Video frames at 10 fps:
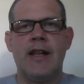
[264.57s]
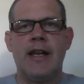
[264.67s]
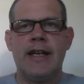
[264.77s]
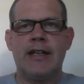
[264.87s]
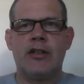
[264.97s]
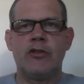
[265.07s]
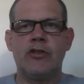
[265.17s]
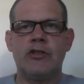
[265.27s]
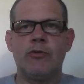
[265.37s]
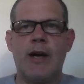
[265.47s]
In
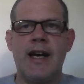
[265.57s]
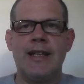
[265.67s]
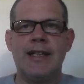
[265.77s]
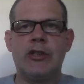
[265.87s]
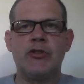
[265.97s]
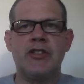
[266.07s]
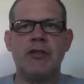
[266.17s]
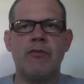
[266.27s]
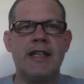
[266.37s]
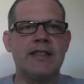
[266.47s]
countries where literacy
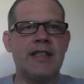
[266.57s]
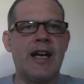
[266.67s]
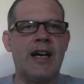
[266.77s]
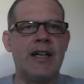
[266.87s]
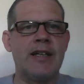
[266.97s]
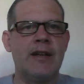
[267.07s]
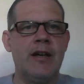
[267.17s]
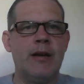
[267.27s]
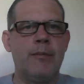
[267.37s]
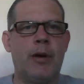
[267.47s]
rates are high,
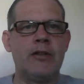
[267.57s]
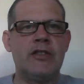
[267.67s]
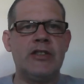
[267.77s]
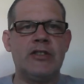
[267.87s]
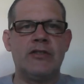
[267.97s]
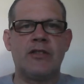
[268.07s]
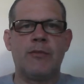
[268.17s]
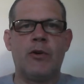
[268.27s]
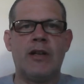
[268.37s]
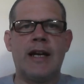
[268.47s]
politicians are
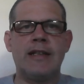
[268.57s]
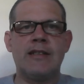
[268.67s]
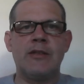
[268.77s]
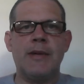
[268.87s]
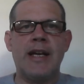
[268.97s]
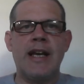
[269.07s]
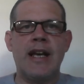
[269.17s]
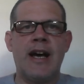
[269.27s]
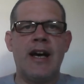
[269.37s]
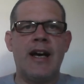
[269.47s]
more likely to be
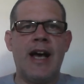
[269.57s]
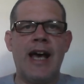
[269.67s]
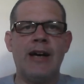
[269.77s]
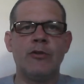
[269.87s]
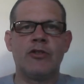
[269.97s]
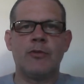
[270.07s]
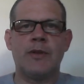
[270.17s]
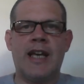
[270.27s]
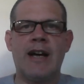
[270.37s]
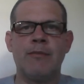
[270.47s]
held to
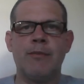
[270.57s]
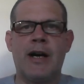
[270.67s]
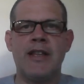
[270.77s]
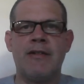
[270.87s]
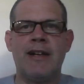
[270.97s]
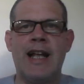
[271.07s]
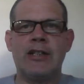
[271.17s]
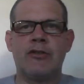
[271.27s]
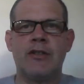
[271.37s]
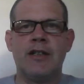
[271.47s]
account by their
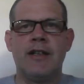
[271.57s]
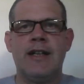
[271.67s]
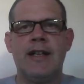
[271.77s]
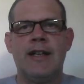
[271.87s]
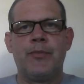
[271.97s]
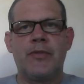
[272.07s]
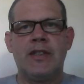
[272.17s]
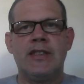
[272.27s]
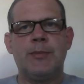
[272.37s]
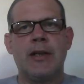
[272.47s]
electorate.
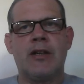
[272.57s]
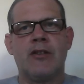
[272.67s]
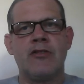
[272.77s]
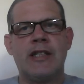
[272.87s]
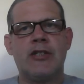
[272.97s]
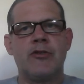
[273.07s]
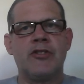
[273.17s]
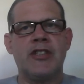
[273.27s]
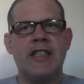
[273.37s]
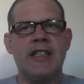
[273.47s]
This is because
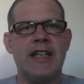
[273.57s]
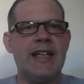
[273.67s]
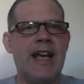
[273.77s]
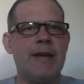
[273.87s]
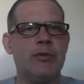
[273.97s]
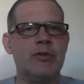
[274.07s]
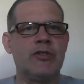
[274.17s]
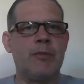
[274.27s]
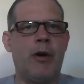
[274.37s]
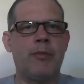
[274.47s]
literacy
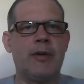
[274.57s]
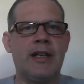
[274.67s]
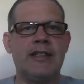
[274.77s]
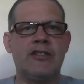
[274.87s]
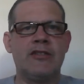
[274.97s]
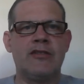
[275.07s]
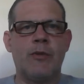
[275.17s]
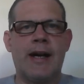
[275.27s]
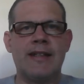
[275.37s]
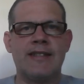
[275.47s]
enables the population
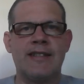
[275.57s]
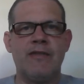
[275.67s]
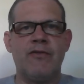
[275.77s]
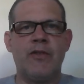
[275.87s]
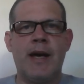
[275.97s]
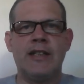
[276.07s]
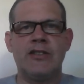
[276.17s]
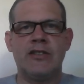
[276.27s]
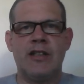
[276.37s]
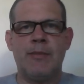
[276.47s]
to access
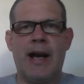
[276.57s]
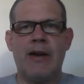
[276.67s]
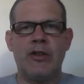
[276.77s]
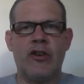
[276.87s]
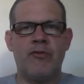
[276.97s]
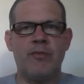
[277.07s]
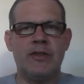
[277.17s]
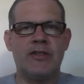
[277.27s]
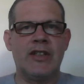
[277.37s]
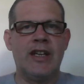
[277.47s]
information about the
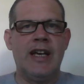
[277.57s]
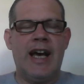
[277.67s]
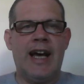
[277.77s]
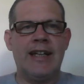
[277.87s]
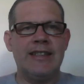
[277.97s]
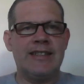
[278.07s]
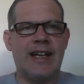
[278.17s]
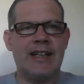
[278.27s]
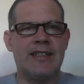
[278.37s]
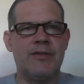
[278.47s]
government and its
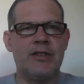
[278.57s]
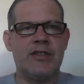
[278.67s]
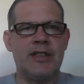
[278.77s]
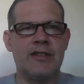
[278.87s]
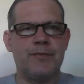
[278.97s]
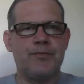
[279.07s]
activities.